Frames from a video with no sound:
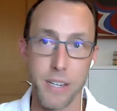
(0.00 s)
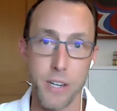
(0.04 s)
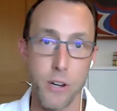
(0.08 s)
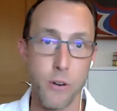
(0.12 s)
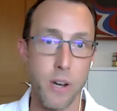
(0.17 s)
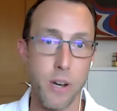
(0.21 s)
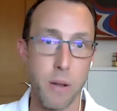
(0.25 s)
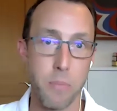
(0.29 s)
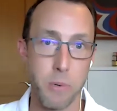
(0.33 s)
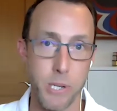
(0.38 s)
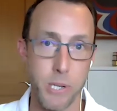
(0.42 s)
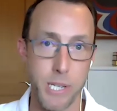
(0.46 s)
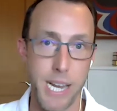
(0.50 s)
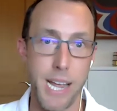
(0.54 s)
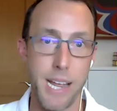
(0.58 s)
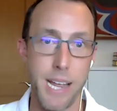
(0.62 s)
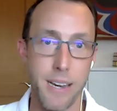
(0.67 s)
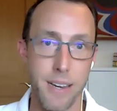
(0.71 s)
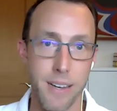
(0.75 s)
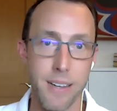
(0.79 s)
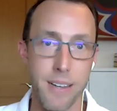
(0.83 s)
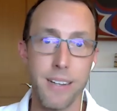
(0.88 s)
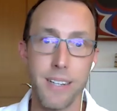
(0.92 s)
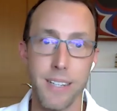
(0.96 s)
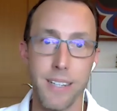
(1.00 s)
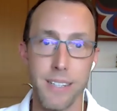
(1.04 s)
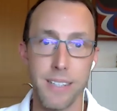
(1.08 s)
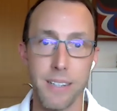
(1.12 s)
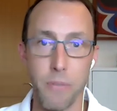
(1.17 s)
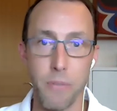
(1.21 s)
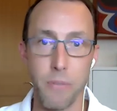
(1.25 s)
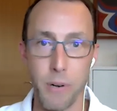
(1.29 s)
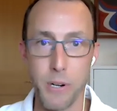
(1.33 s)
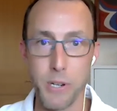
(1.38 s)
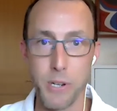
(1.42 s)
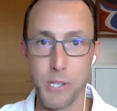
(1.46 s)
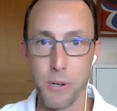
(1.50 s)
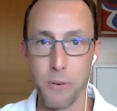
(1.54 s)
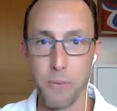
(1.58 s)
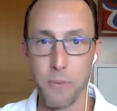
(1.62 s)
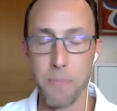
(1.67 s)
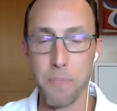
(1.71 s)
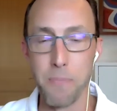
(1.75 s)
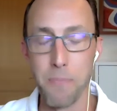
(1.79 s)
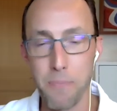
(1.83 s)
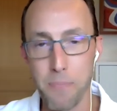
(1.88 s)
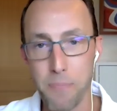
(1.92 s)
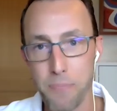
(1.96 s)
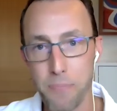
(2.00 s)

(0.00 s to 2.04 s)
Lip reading: year number 10 very soon.